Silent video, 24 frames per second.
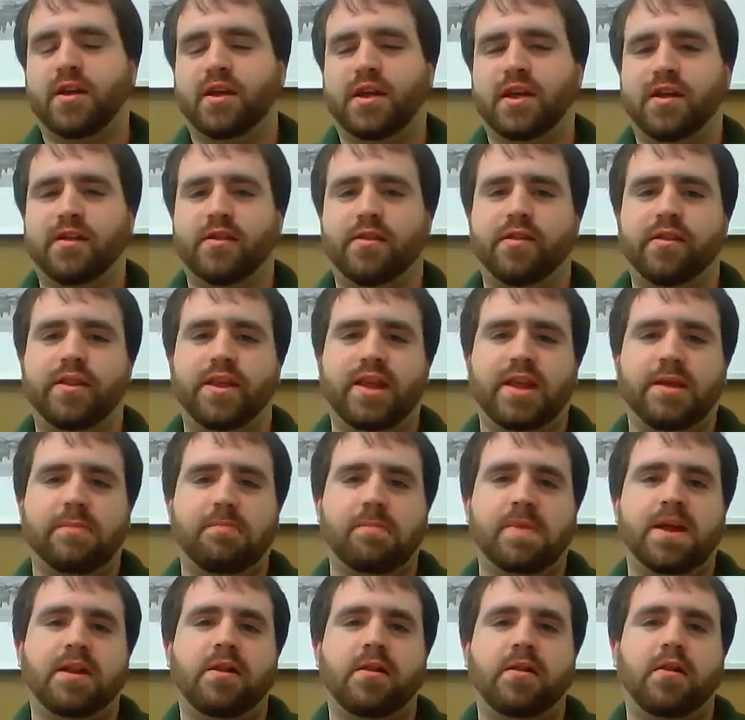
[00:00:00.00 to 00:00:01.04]
in the
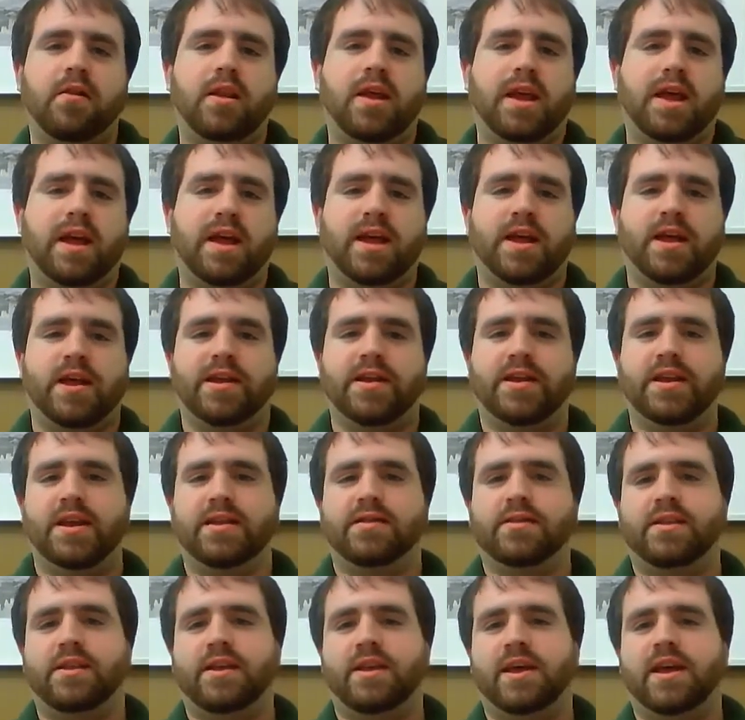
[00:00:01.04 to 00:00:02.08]
middle and
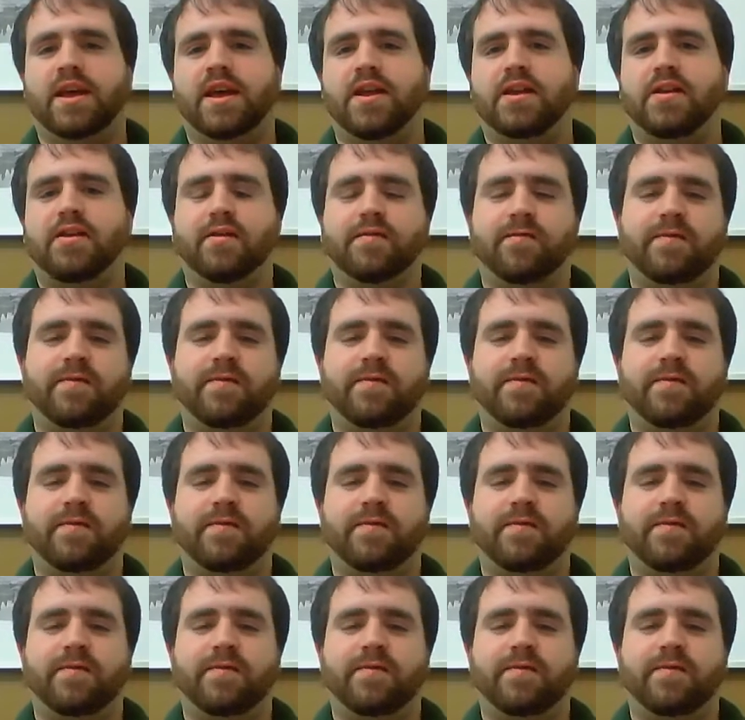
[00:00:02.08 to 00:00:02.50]
at the end